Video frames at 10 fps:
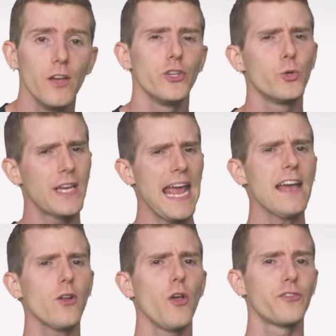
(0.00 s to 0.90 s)
You
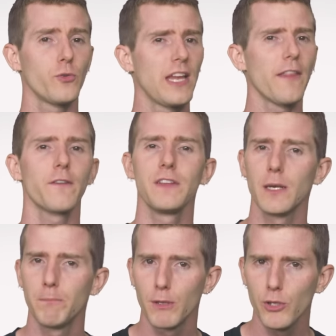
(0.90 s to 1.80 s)
can also tether
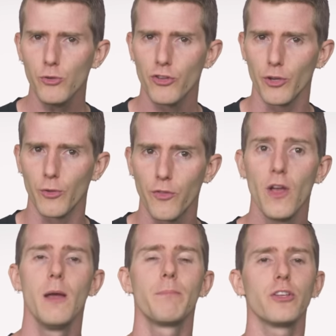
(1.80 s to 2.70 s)
via Bluetooth,
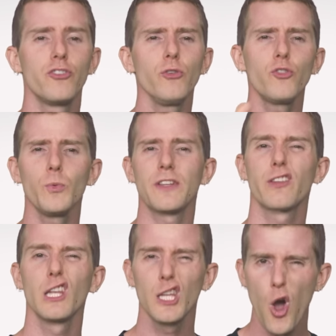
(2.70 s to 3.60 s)
but due to
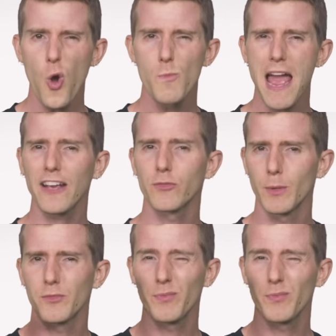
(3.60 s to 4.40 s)
its low maximum